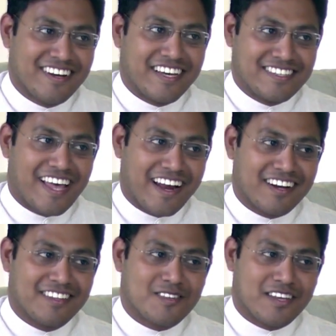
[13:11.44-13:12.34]
It
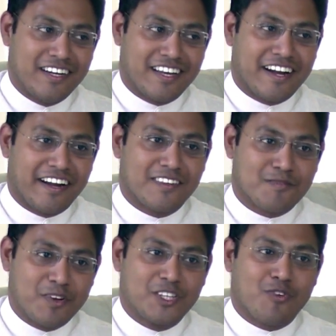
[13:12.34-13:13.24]
exactly this integrating the
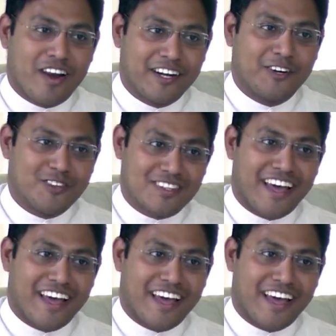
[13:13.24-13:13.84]
spirituality to the